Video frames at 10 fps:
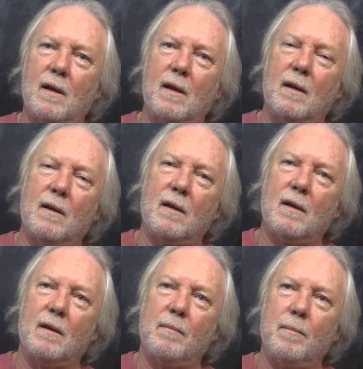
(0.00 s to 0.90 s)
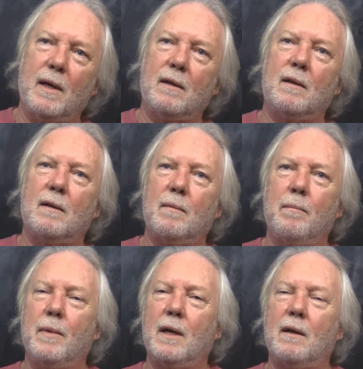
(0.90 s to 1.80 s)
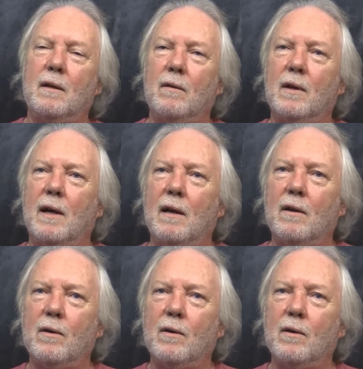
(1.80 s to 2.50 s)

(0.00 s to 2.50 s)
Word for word: and I met Mick Kilgallen,